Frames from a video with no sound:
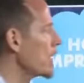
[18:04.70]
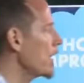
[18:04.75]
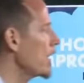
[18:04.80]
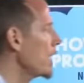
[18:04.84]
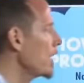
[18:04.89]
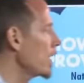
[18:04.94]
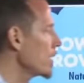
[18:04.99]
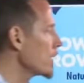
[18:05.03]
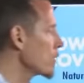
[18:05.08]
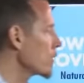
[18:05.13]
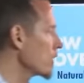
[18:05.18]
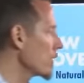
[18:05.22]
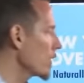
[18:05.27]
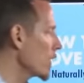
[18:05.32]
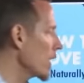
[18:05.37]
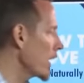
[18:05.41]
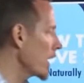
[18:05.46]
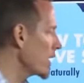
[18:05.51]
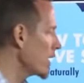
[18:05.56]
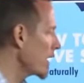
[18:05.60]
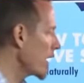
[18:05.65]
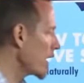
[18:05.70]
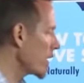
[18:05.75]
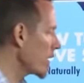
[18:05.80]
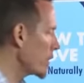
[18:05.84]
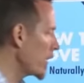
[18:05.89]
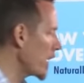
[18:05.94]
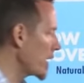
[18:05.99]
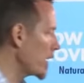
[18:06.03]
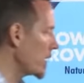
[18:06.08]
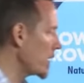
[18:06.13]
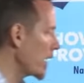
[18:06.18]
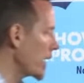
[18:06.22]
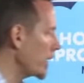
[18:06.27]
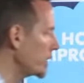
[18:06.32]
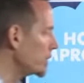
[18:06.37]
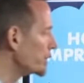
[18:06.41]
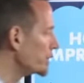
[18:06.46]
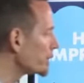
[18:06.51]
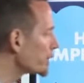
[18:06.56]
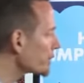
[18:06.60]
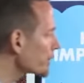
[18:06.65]
is when you're lying down in bed at night.
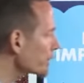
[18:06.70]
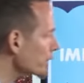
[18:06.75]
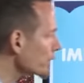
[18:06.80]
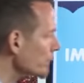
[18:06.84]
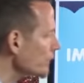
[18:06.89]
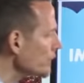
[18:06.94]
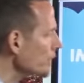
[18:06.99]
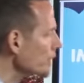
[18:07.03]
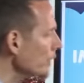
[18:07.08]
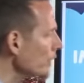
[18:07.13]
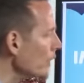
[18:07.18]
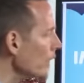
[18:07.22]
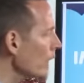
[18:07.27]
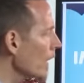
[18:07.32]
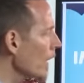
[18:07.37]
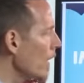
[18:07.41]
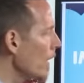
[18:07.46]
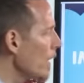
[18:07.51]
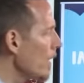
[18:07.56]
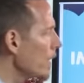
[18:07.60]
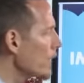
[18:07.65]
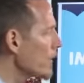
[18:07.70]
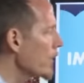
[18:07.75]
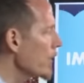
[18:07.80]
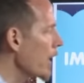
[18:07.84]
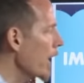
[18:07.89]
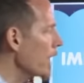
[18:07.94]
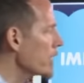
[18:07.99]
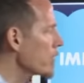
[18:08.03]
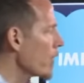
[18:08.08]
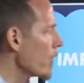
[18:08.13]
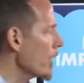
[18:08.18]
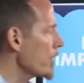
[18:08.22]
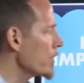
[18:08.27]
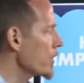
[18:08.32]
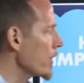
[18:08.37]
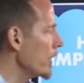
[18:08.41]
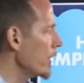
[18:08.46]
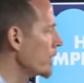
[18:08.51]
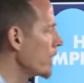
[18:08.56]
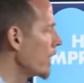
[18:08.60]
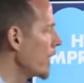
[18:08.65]
Good
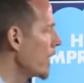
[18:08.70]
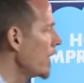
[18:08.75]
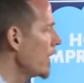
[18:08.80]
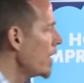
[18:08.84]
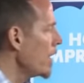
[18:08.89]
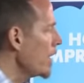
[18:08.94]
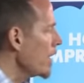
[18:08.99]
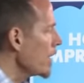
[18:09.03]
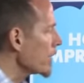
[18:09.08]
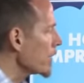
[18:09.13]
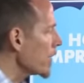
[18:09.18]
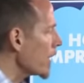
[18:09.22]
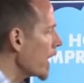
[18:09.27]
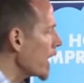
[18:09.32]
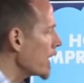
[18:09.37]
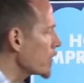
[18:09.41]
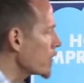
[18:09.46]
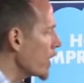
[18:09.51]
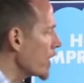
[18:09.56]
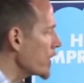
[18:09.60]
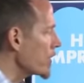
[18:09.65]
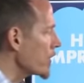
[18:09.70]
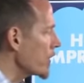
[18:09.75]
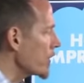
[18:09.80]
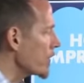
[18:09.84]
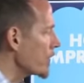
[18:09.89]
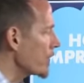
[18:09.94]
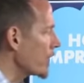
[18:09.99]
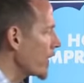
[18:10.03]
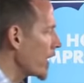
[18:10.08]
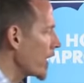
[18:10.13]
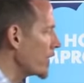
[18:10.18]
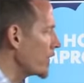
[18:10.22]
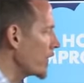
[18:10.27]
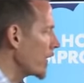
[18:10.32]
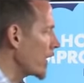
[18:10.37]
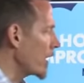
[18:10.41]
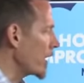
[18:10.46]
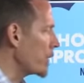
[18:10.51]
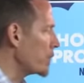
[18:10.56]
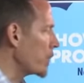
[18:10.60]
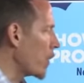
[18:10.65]
hydration. Good hydration is very, very
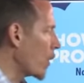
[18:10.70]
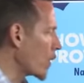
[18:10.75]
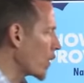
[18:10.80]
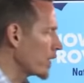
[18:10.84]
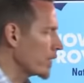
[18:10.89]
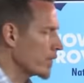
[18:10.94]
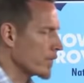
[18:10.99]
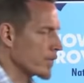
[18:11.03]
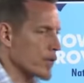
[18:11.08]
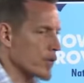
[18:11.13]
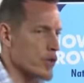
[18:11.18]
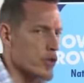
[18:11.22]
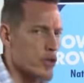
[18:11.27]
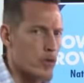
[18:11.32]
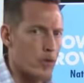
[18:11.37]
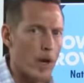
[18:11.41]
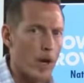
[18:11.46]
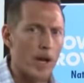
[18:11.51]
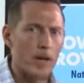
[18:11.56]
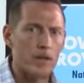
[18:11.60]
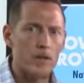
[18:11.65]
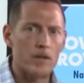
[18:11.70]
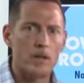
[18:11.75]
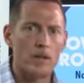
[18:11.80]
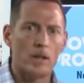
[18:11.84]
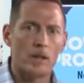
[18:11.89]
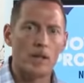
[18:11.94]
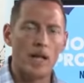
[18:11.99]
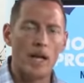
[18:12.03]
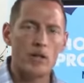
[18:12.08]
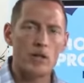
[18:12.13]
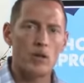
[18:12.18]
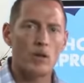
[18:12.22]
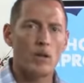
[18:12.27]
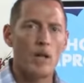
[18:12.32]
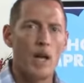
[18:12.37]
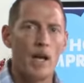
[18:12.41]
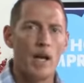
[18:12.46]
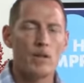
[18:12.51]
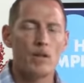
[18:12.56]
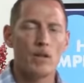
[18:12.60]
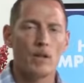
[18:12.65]
important for stress, the
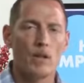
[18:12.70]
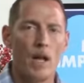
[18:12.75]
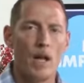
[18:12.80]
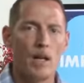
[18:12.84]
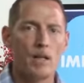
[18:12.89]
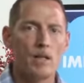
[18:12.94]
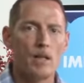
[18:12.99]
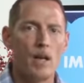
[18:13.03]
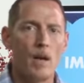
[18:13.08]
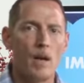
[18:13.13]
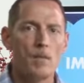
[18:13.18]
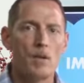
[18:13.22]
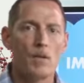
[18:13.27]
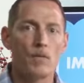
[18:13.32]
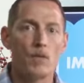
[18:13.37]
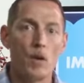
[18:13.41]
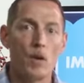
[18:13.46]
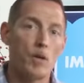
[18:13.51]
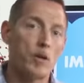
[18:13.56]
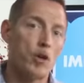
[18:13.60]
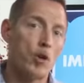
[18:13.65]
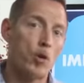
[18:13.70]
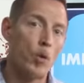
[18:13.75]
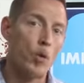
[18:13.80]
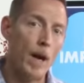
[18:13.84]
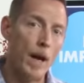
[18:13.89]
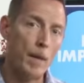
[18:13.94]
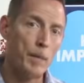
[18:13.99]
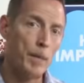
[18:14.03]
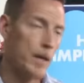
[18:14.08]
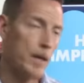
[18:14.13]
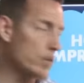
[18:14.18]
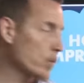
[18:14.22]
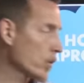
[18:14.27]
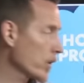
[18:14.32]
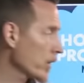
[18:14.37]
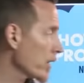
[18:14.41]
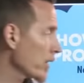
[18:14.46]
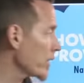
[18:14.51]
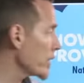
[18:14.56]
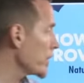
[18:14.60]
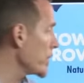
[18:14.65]
electrolytes. A lot of times, if you're cramping, one of the
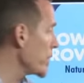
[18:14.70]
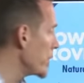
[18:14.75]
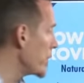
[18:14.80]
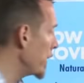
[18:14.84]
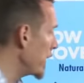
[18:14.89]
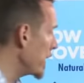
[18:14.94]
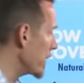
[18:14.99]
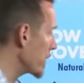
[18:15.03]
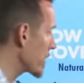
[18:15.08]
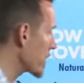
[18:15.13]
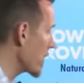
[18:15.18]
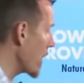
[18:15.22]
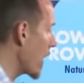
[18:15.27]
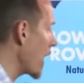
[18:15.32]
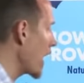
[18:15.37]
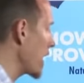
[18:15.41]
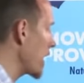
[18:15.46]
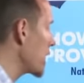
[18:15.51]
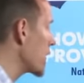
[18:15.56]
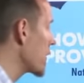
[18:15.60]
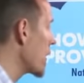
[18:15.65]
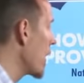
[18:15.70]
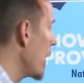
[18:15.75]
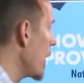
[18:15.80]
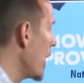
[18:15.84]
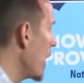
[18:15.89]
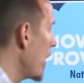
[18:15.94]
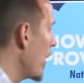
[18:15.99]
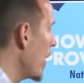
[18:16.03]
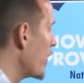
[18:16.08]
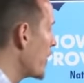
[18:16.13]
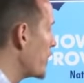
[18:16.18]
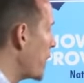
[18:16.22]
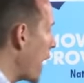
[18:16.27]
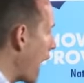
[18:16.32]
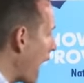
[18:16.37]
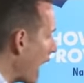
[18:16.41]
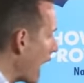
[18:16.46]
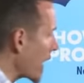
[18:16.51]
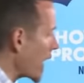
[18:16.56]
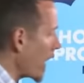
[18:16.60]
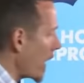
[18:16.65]
biggest signs of
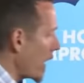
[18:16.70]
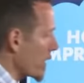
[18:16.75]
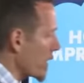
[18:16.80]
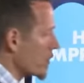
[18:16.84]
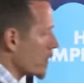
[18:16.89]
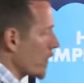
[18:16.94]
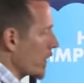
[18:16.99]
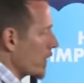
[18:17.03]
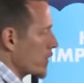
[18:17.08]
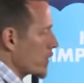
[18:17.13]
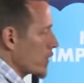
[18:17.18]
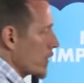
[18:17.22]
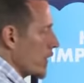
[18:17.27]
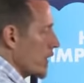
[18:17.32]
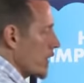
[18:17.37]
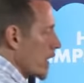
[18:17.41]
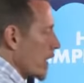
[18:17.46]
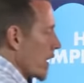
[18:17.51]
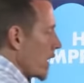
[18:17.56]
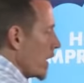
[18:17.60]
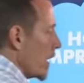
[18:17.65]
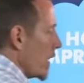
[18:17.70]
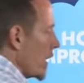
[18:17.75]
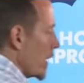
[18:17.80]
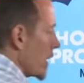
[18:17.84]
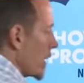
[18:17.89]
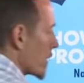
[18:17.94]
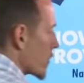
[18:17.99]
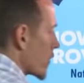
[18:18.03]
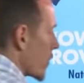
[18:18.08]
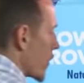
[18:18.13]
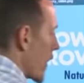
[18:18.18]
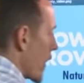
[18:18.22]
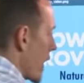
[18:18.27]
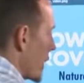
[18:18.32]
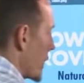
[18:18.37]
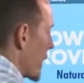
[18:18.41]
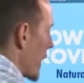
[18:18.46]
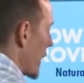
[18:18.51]
bad hydration is cramping.